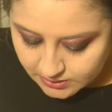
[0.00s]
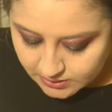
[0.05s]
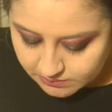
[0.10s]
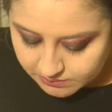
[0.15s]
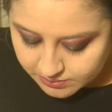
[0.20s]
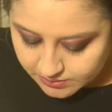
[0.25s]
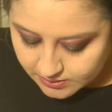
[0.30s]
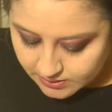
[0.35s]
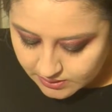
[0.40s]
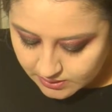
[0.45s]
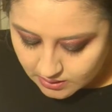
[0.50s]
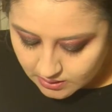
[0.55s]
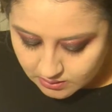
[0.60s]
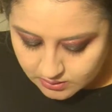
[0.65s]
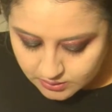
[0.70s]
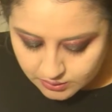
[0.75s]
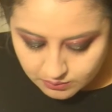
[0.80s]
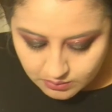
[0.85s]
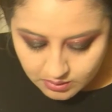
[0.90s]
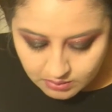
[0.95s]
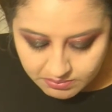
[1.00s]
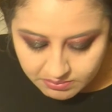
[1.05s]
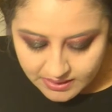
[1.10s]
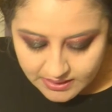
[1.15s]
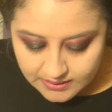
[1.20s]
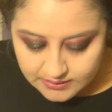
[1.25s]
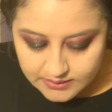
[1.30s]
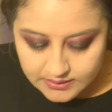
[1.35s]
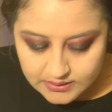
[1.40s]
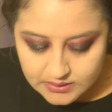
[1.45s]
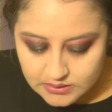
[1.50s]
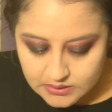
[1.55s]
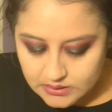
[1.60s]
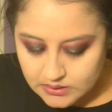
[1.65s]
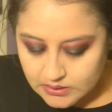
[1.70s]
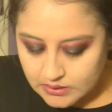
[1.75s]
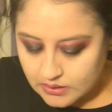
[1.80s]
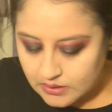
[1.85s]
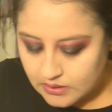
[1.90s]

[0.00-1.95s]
and put it onto our palette.